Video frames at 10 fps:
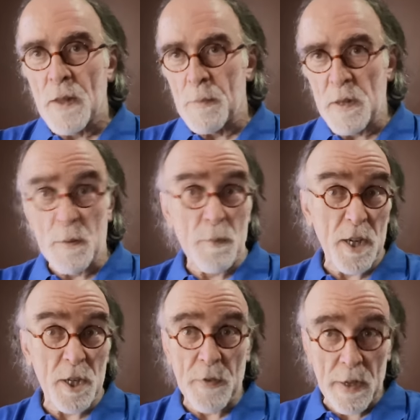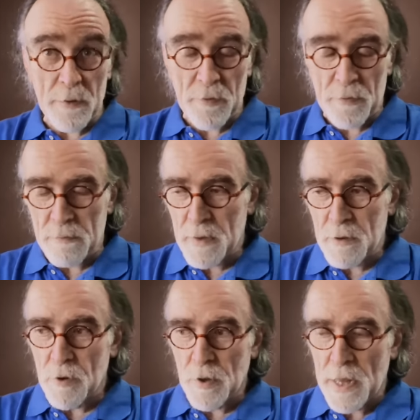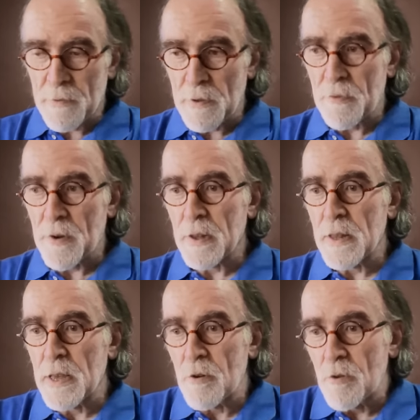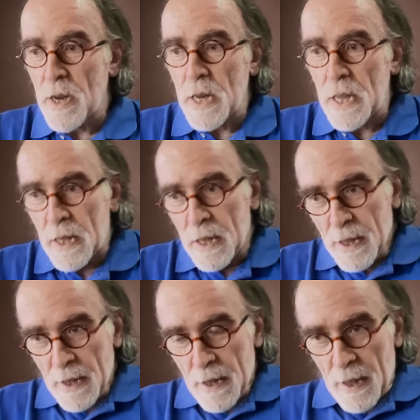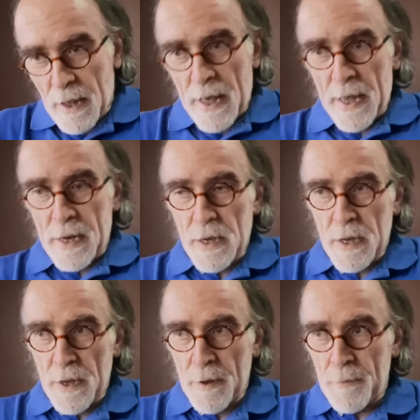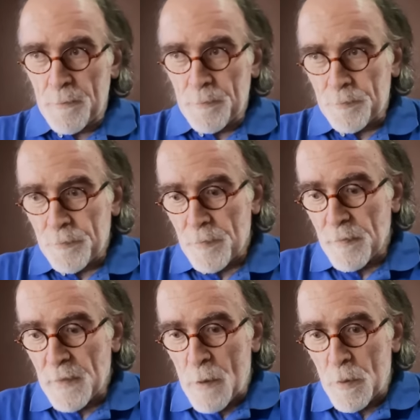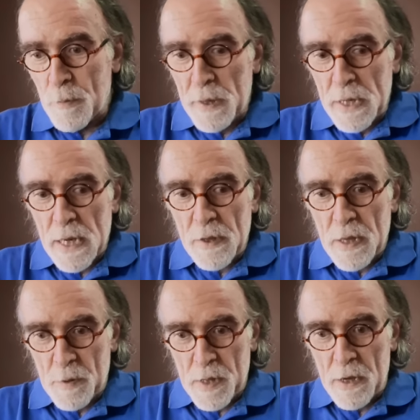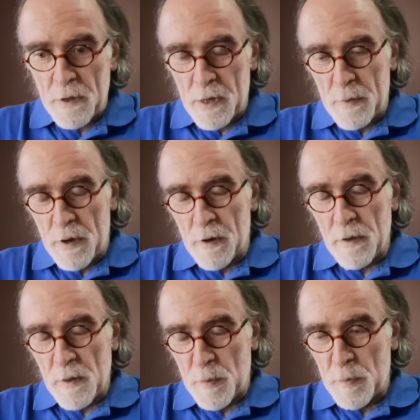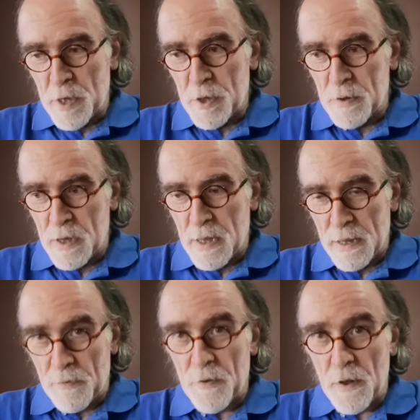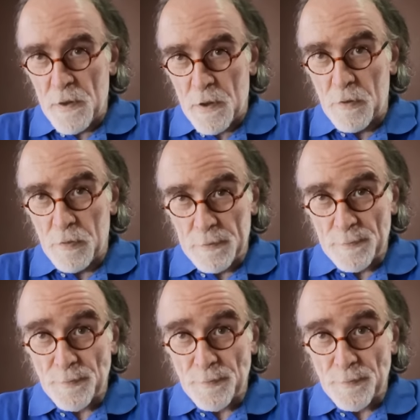I mean, there's a British Royal Navy frigate there already, and um, that wouldn't be down there without the Americans' permission as a first off.